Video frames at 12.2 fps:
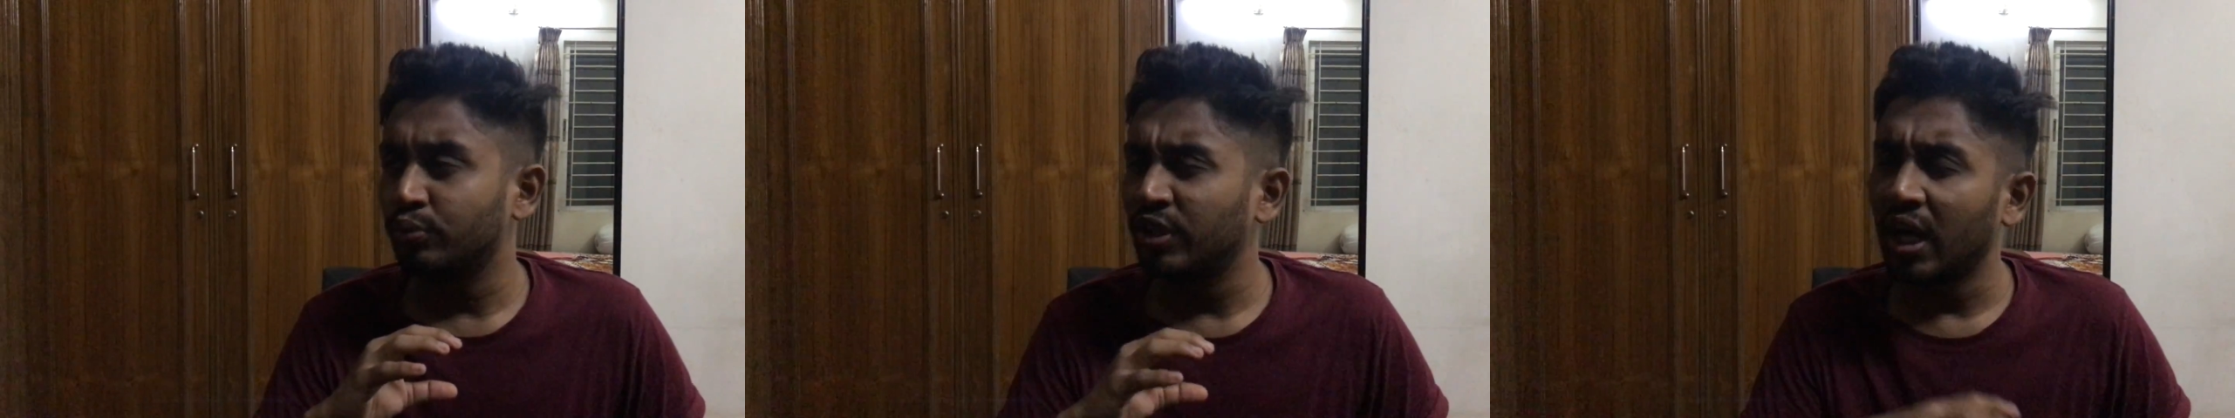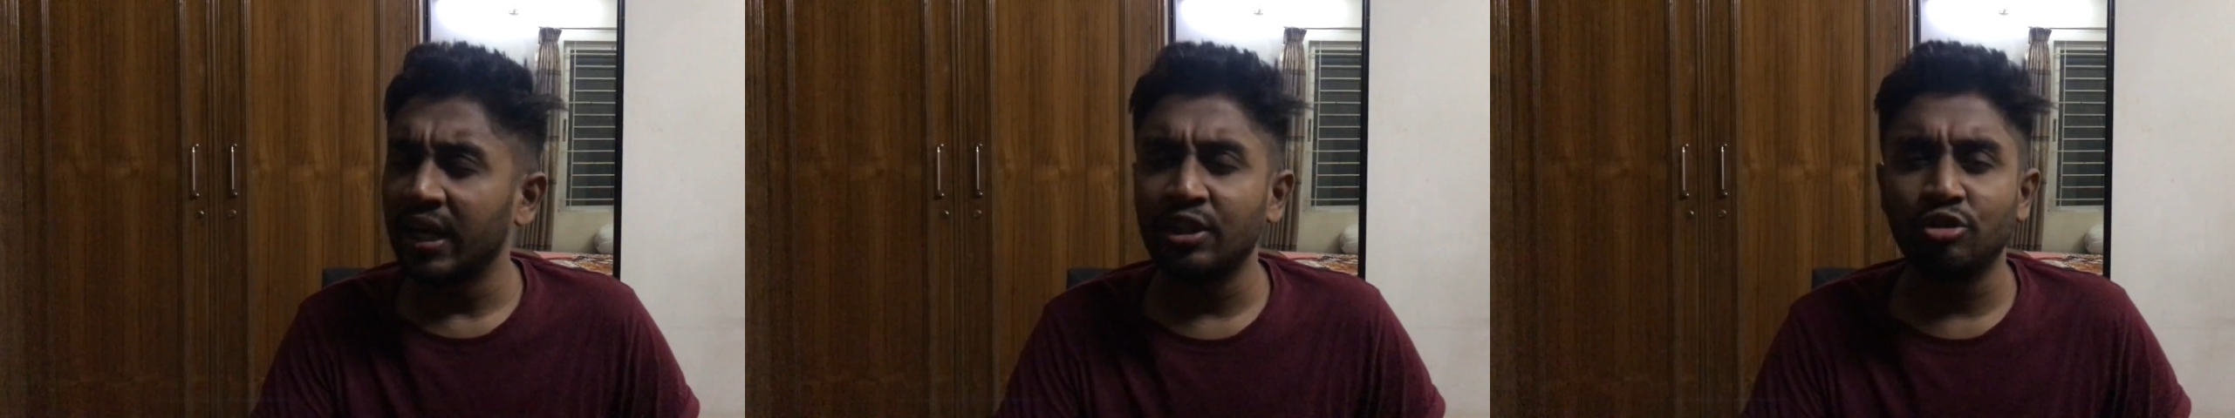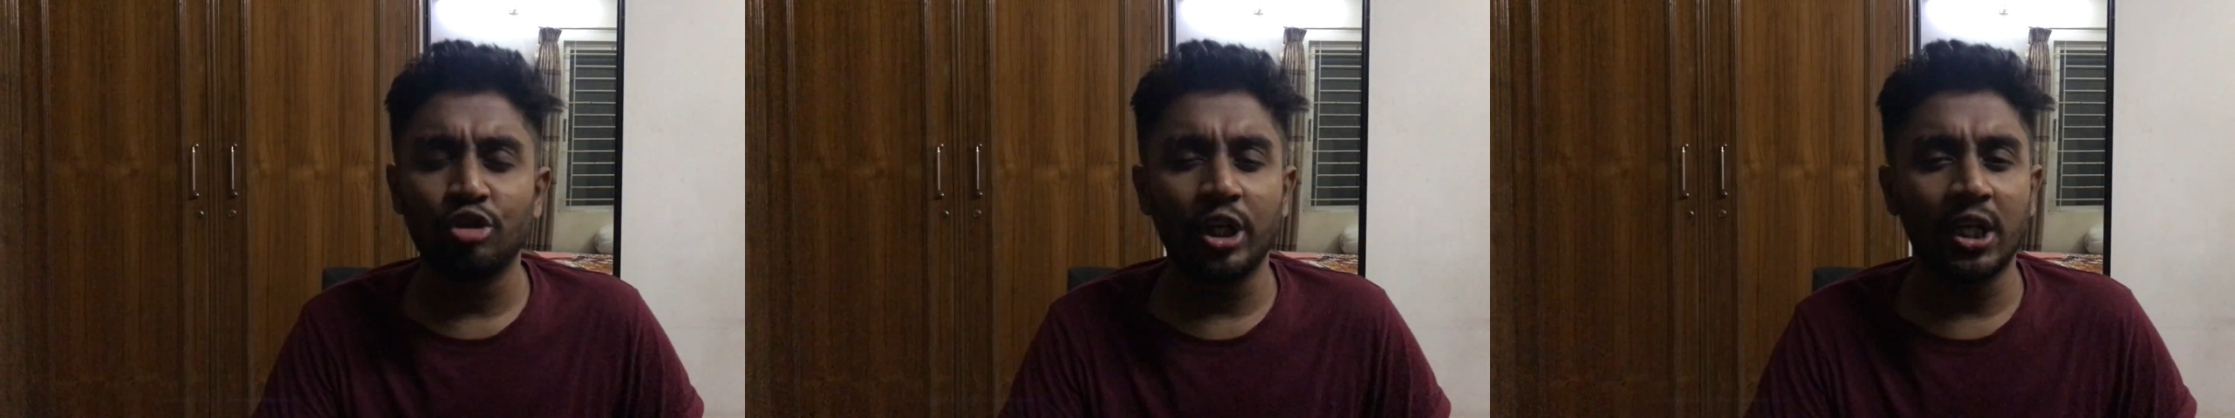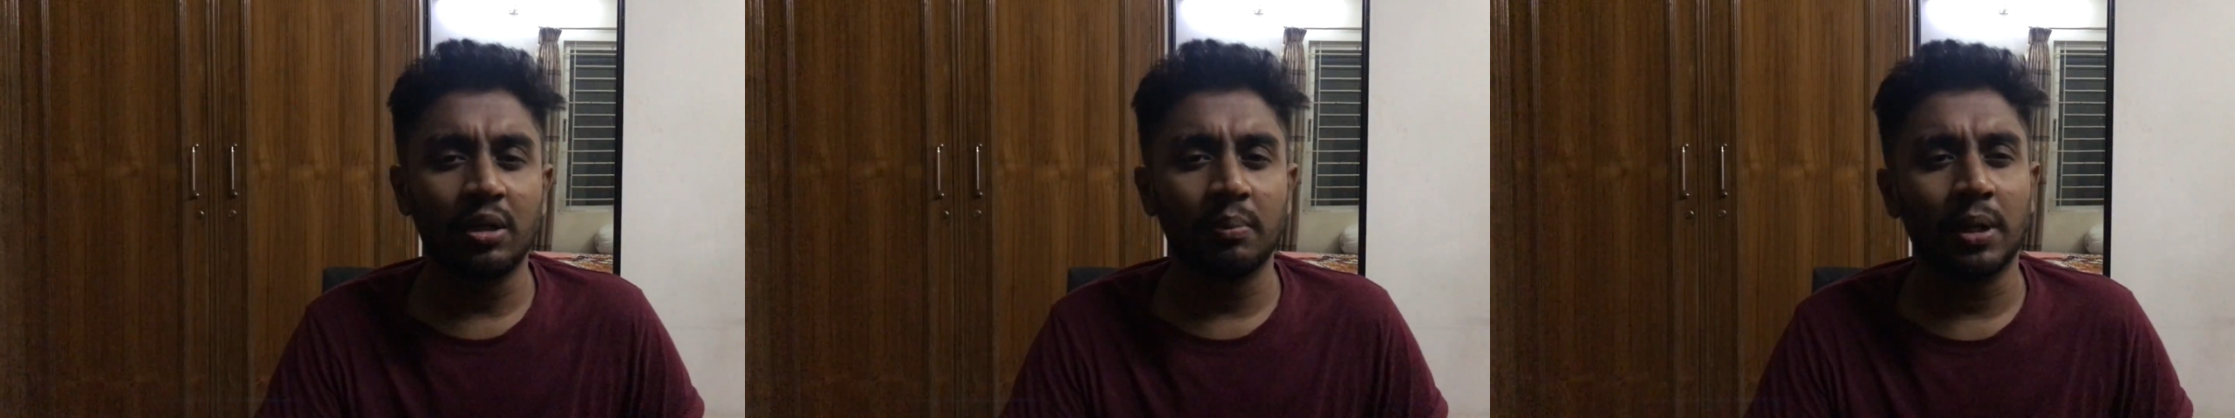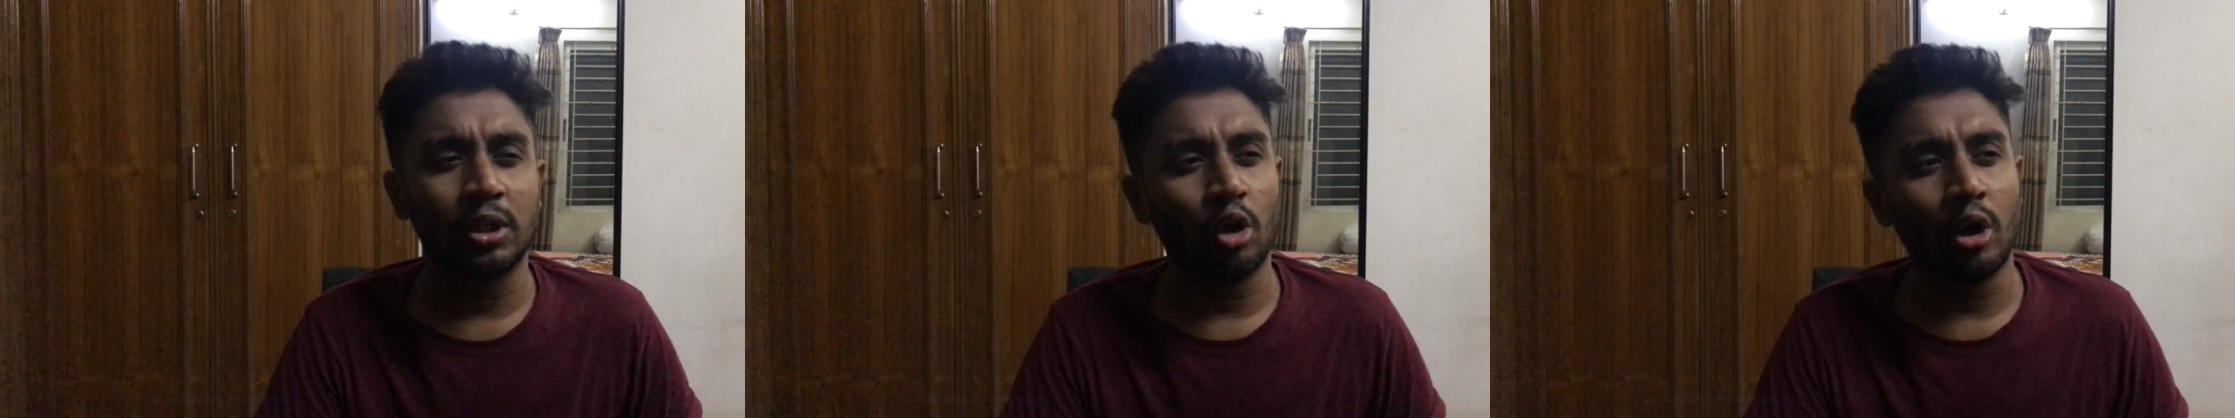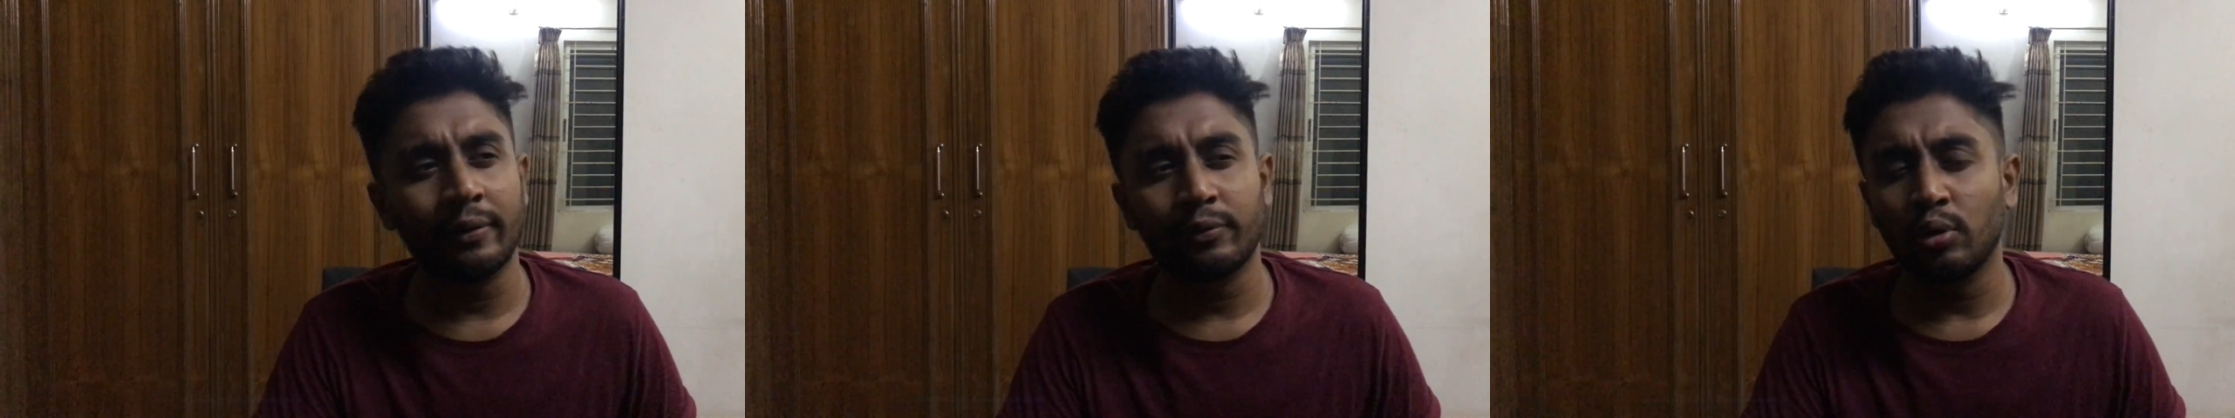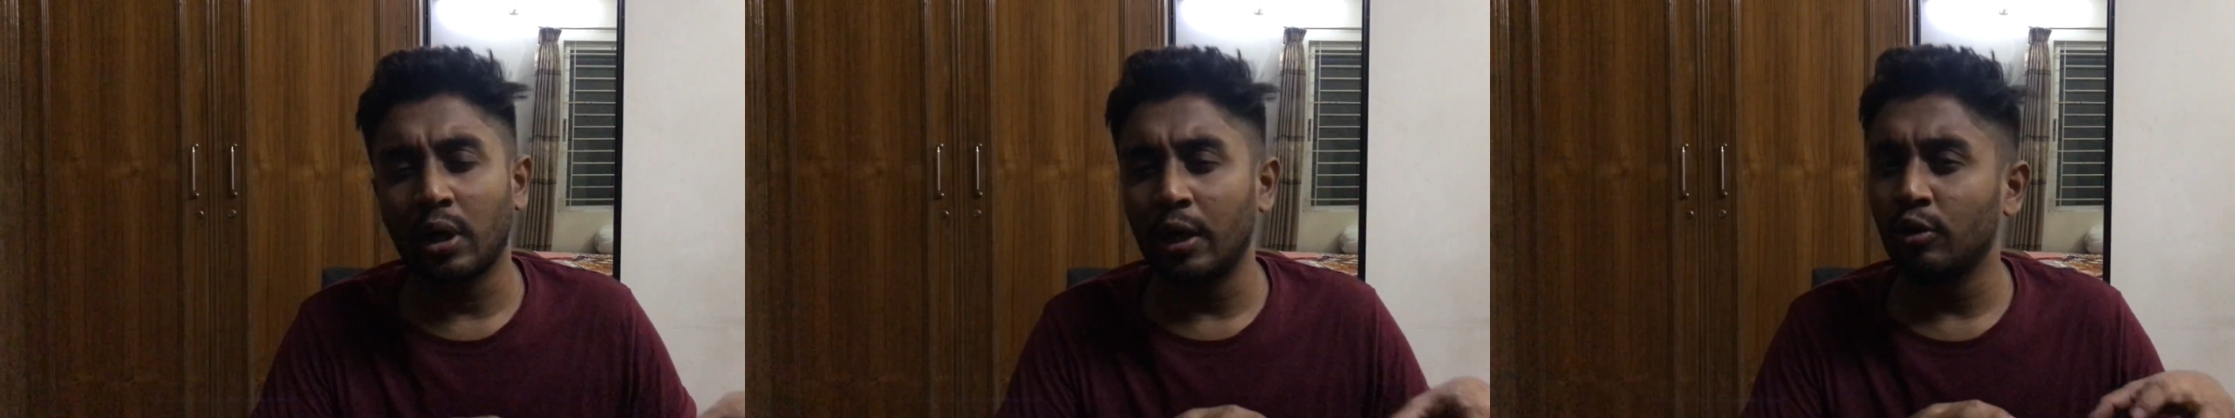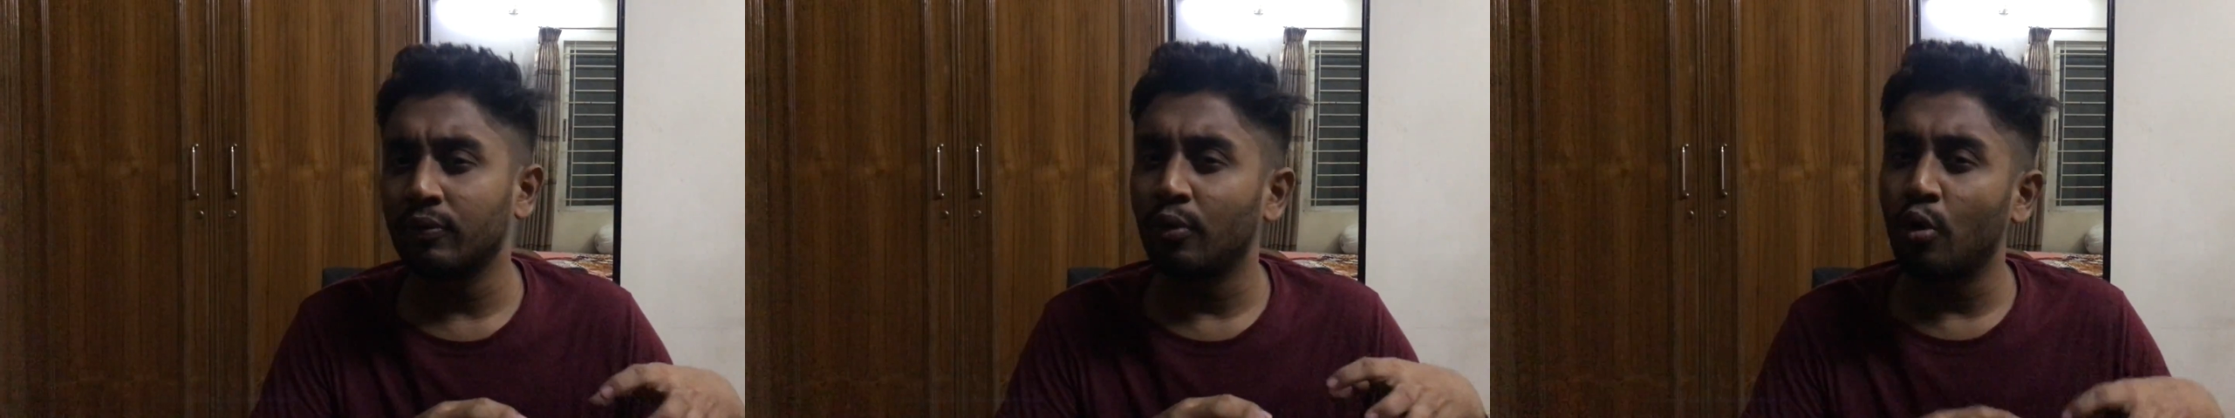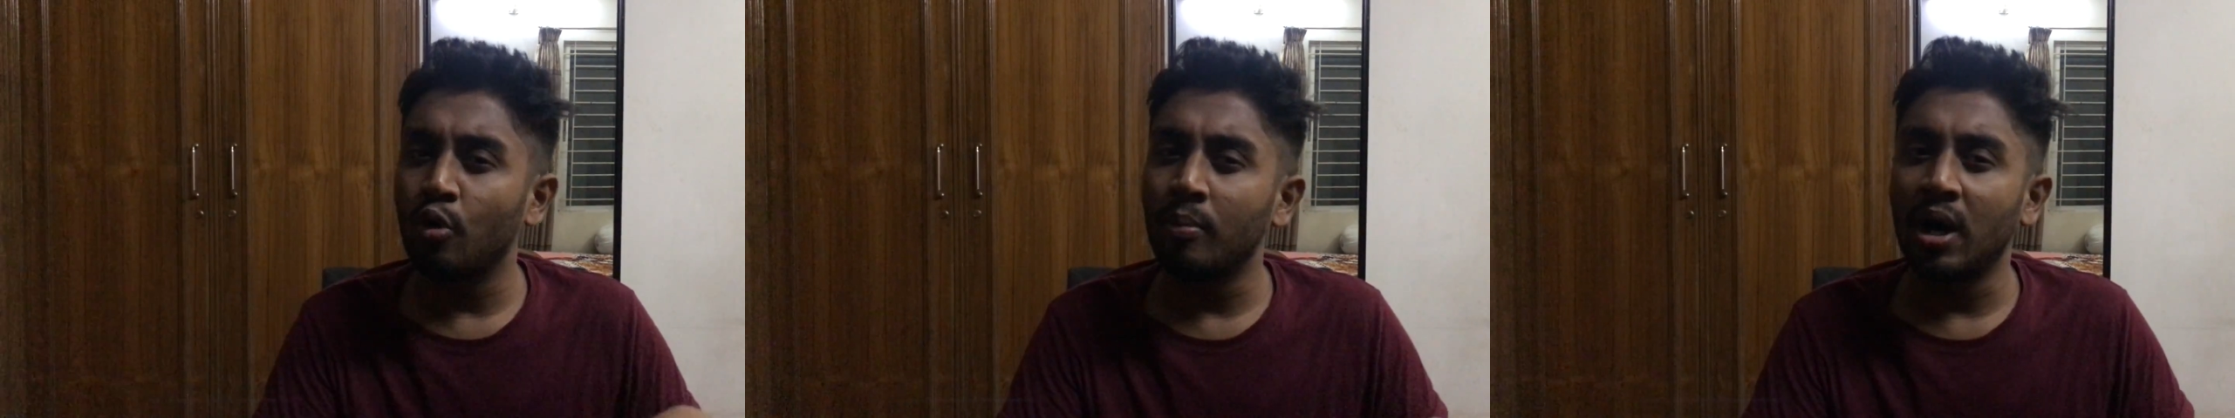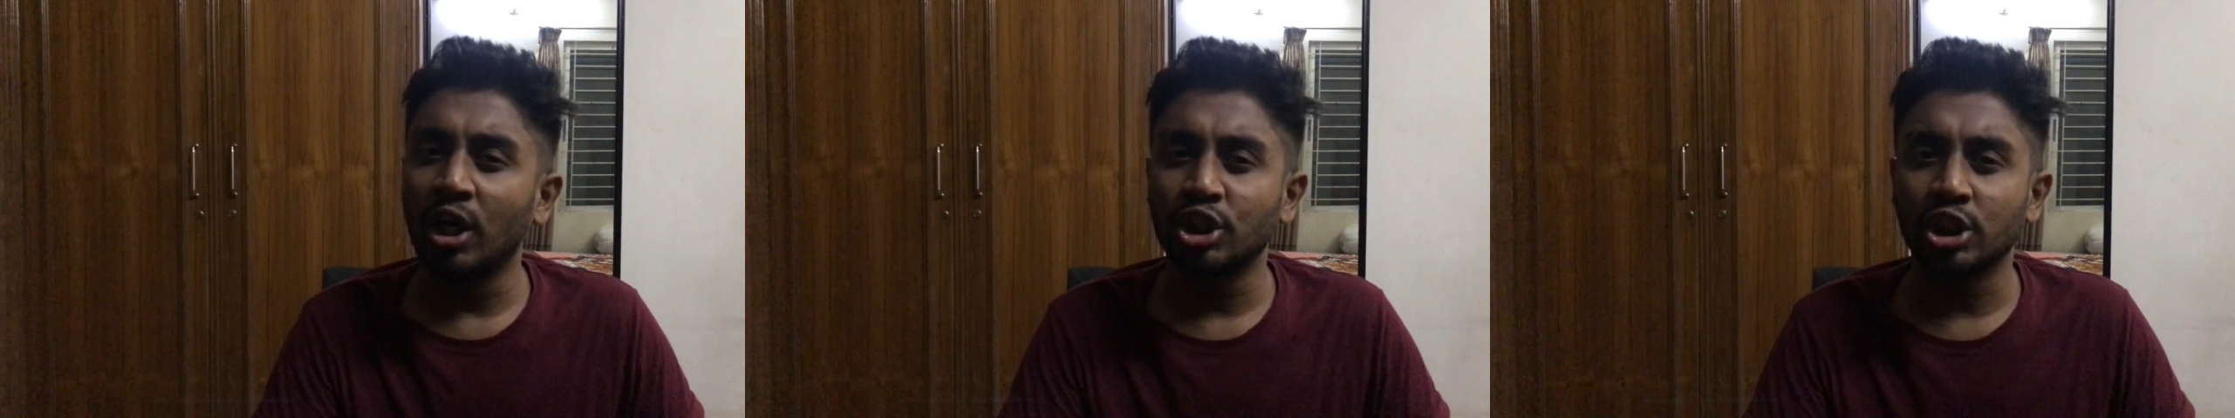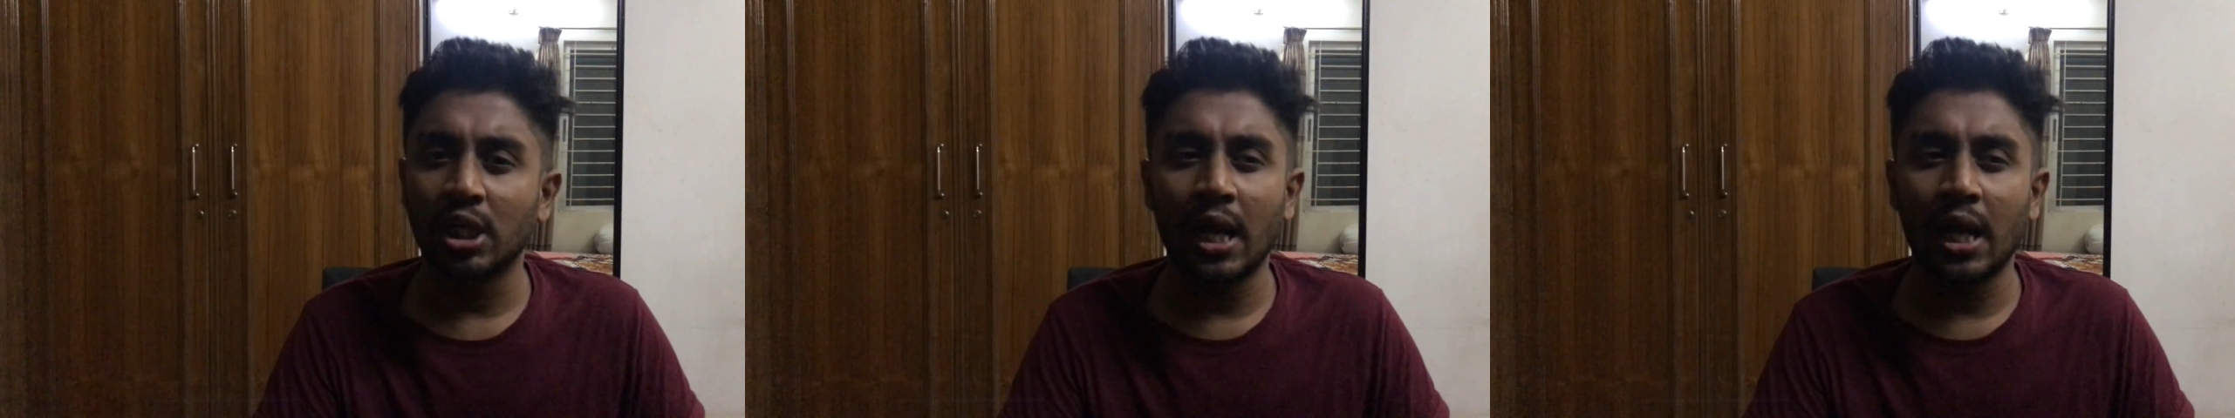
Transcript: tongue-in-cheek but also kind of homage